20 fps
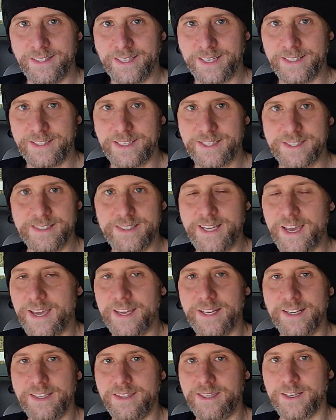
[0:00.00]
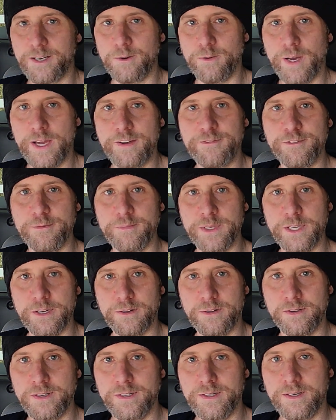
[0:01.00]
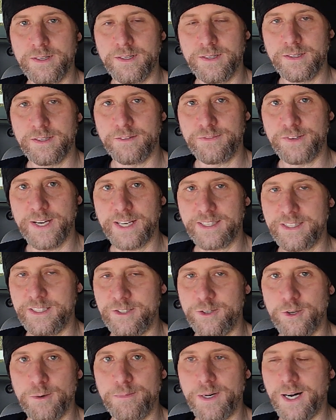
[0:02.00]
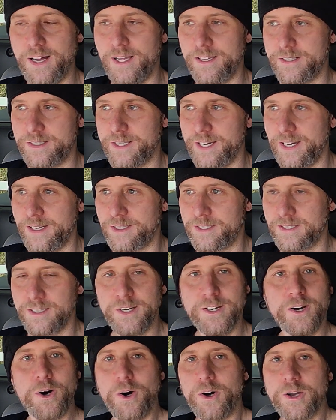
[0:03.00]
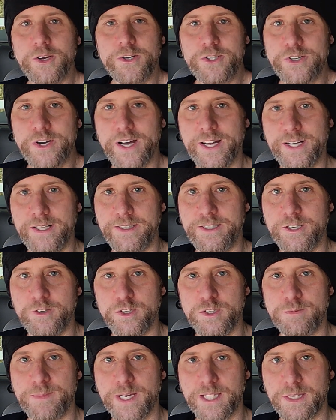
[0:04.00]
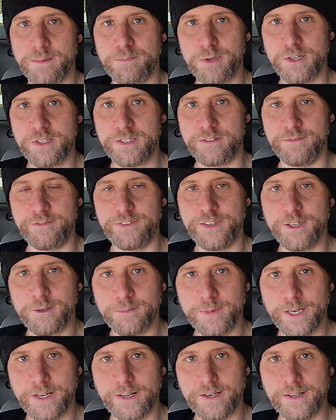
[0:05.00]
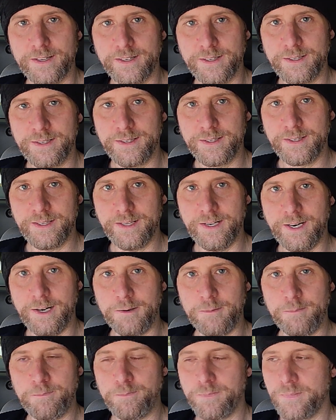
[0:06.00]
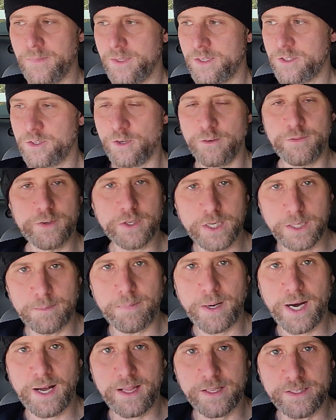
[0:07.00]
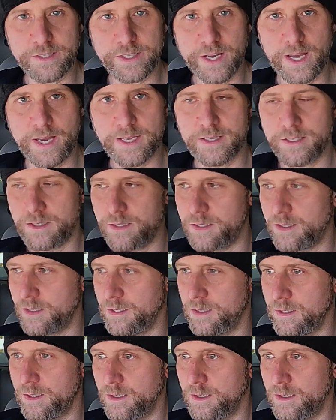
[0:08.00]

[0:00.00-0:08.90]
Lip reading: Like, it doesn't take anything away from you, the fact that you apologize. All you're trying to do is make the person feel better, you know? So if you can apologize,